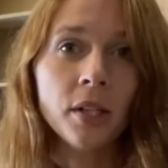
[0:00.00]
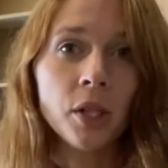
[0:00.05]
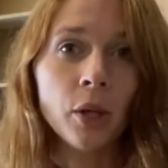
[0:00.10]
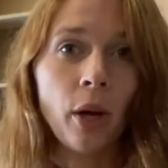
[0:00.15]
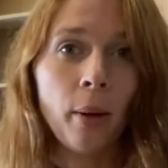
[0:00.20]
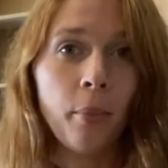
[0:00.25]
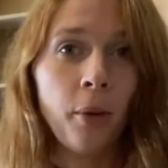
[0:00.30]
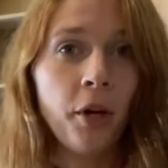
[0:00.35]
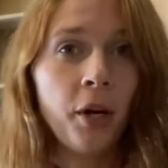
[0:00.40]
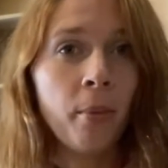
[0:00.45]
So
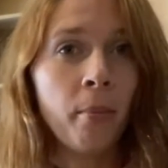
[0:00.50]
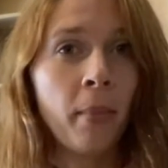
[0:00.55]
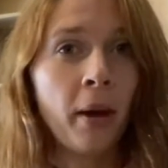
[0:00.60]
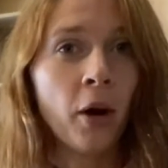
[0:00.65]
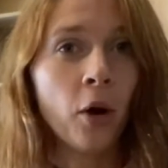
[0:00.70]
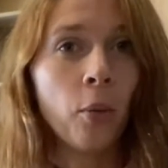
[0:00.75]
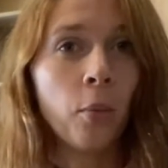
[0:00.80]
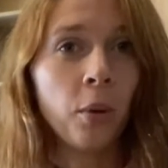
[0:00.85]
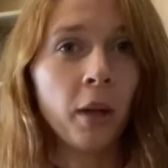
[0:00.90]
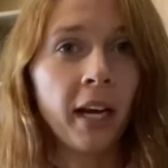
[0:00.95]
I put a
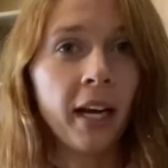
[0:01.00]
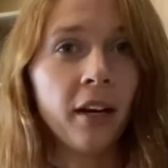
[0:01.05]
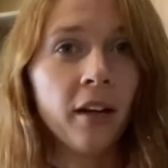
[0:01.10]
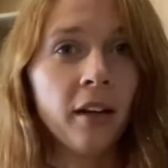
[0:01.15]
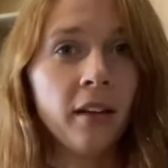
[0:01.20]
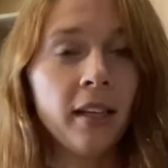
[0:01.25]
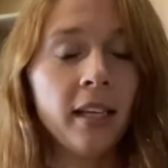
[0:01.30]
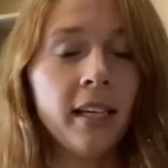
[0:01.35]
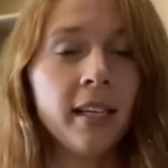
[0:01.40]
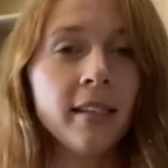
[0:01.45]
metal blade
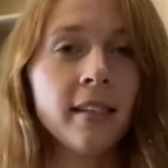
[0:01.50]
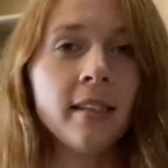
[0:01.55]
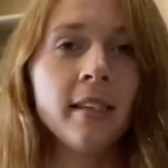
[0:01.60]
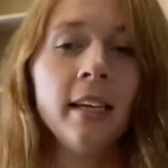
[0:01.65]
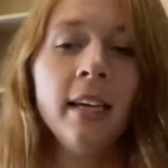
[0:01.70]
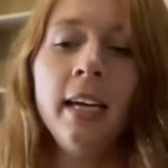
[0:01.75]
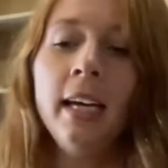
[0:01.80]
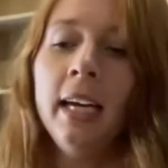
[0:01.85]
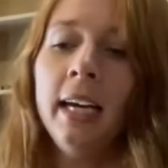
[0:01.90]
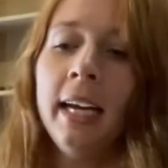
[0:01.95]
on this
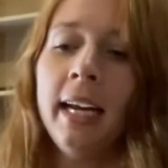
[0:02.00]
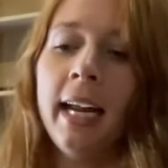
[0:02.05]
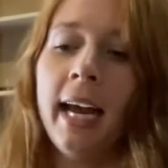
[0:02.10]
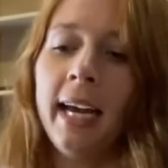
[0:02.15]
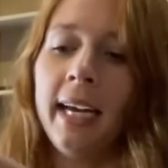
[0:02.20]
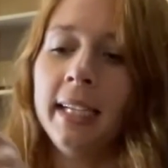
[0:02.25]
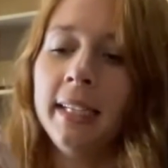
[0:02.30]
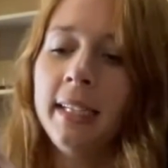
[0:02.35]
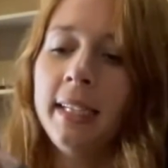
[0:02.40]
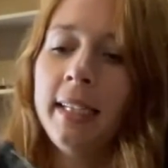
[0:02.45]
and I
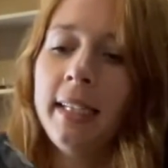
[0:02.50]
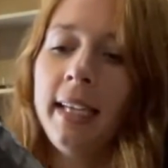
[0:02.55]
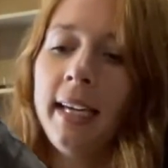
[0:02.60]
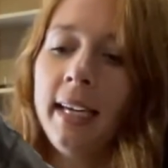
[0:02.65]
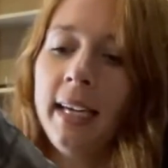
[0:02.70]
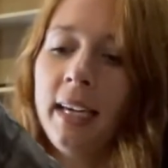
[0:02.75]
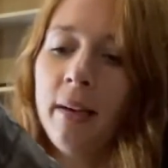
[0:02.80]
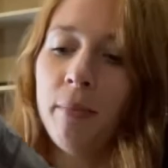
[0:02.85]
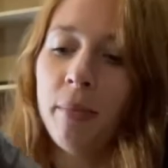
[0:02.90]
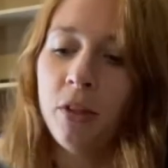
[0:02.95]
can
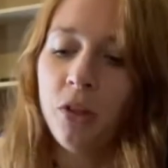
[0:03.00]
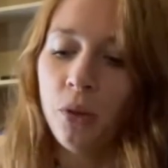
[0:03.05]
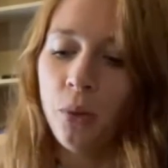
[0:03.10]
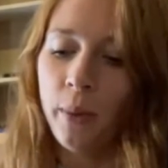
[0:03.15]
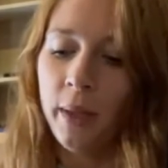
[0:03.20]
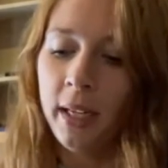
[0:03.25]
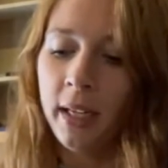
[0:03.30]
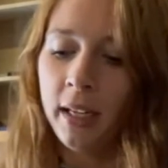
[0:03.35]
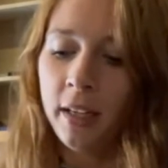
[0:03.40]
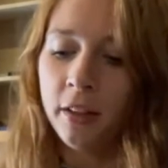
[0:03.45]
stick it
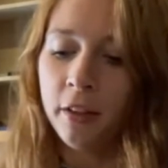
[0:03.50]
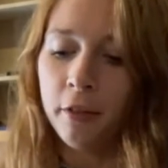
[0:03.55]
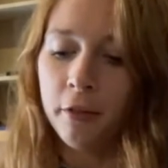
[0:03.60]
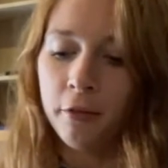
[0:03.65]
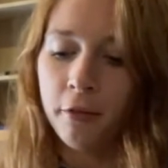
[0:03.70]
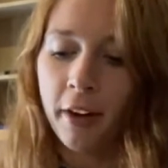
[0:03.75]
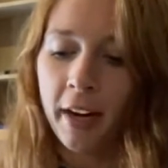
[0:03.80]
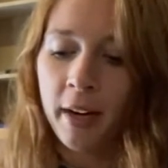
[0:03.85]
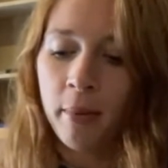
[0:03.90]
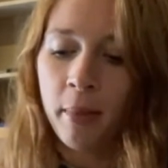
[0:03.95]
between the
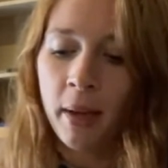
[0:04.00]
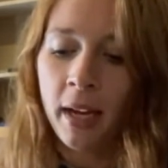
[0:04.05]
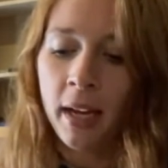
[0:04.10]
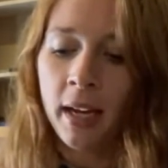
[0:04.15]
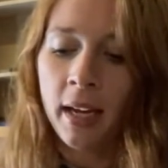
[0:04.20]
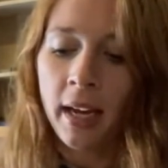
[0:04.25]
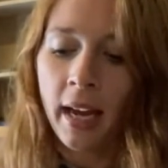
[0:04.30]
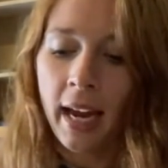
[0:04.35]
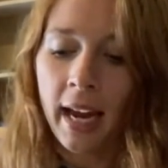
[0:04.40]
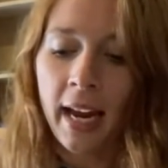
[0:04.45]

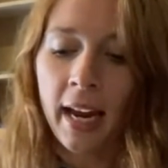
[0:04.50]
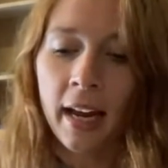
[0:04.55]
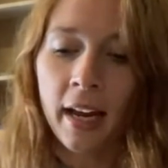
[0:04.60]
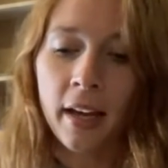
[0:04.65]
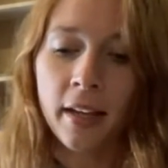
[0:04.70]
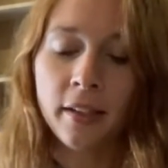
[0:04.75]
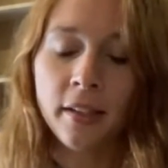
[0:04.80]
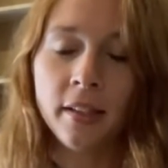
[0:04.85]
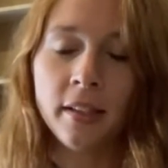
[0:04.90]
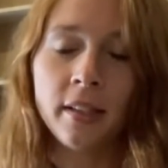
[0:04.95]
framing
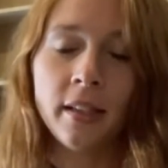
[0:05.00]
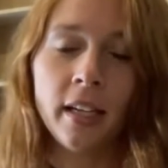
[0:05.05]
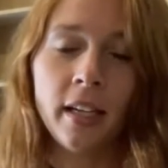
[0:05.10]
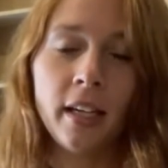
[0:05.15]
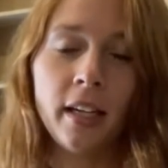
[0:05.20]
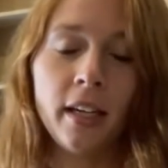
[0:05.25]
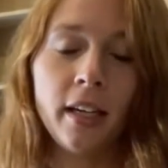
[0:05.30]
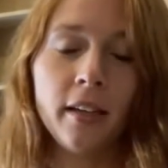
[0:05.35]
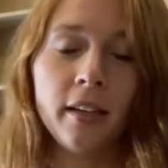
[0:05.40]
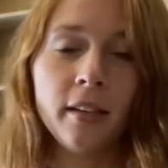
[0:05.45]
and
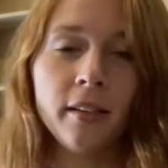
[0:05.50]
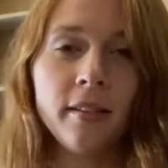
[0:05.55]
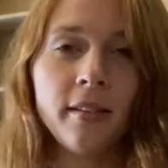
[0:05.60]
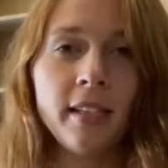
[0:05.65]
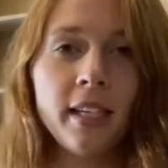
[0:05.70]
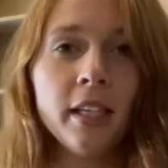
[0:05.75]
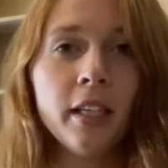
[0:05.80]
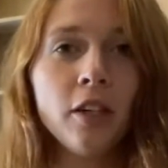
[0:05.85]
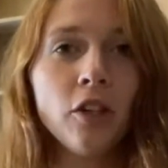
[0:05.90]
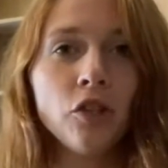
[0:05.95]
the
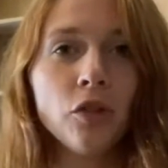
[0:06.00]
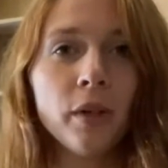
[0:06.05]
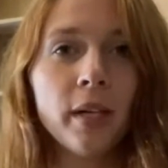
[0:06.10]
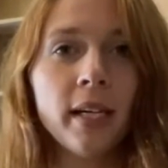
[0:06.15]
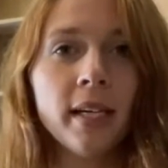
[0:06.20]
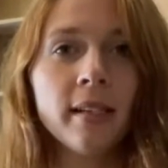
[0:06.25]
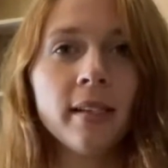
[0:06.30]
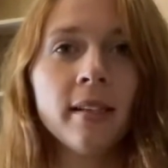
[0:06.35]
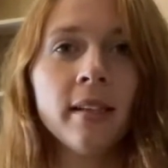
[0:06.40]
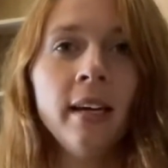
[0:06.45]
ceiling
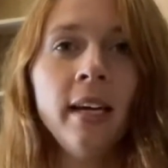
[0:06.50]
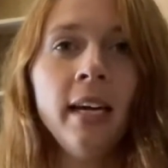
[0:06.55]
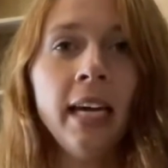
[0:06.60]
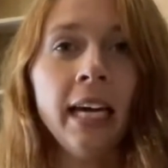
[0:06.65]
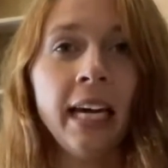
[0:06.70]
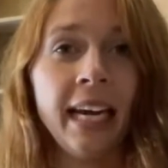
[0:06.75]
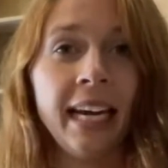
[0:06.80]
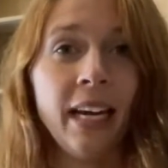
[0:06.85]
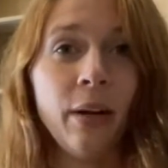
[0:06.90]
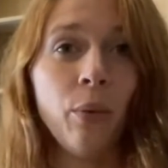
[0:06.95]
truss,
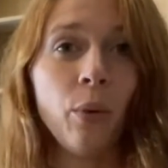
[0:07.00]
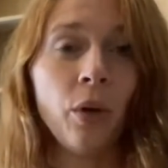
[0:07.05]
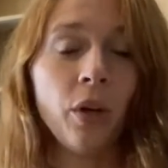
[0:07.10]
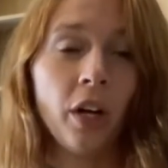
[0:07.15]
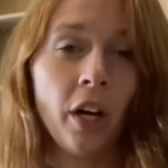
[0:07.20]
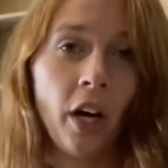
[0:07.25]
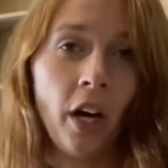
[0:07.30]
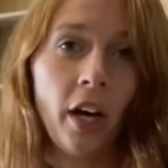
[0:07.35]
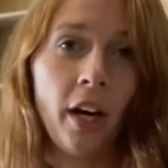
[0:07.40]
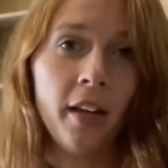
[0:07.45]
and it will
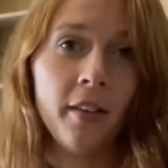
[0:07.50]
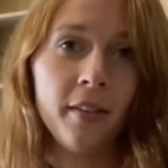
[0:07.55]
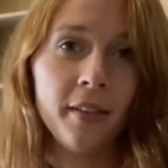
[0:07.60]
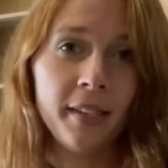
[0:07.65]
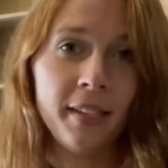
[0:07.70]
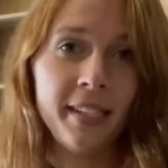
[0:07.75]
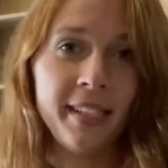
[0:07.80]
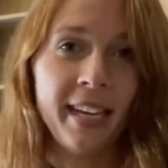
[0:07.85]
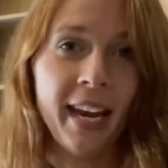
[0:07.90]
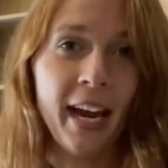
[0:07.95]
cut the
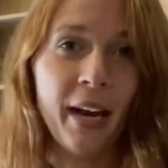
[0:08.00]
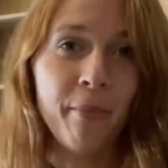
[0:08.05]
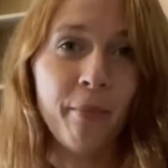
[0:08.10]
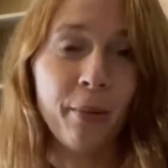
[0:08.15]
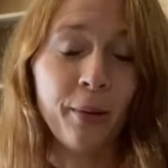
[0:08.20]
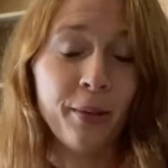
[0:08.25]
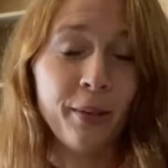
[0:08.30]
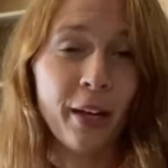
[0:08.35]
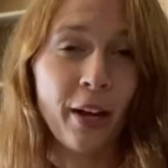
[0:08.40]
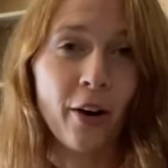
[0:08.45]

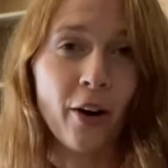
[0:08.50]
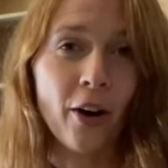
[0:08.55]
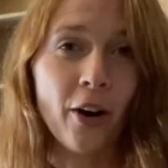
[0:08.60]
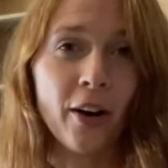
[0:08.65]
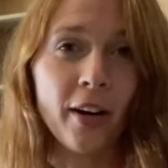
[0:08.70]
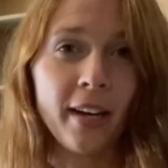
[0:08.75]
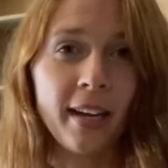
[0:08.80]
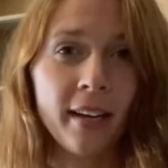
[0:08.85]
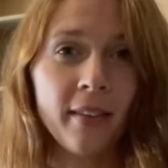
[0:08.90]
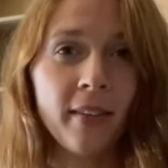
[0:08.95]
staples that are
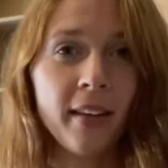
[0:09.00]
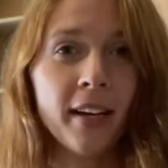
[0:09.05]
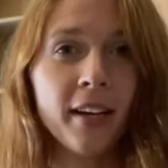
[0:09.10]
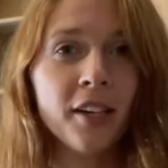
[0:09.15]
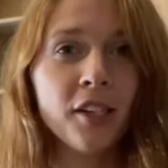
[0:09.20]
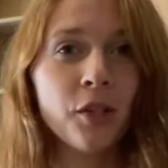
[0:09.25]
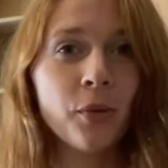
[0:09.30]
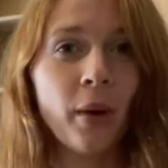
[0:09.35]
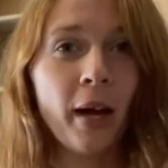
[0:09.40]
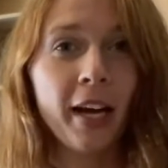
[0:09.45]
already in
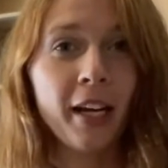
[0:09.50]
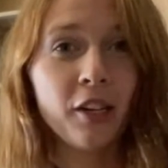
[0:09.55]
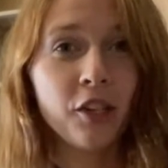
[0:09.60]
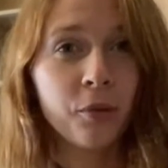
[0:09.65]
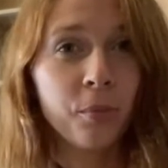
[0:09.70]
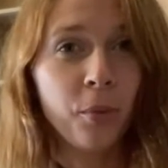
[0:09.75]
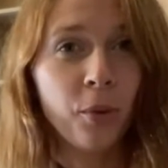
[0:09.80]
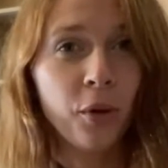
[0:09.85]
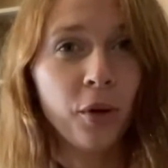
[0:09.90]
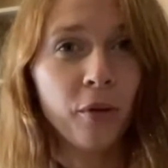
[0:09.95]
there, so I can
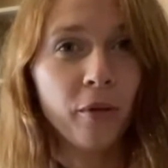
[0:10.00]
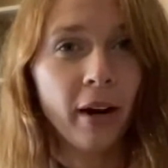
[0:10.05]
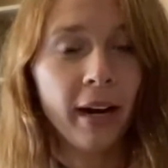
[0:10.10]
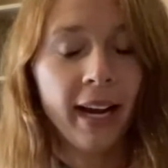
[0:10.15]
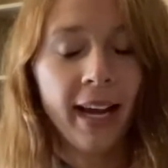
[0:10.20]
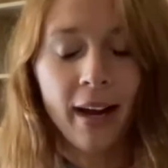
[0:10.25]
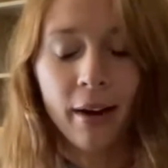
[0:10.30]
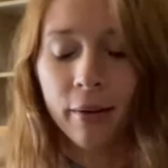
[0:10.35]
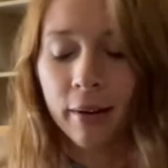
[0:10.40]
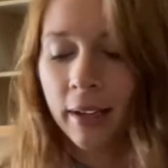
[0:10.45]
just pull it right
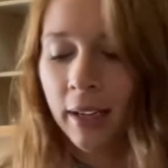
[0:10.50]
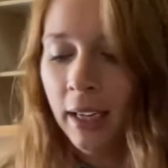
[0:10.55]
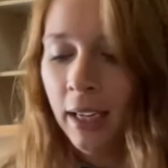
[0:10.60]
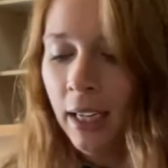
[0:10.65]
out.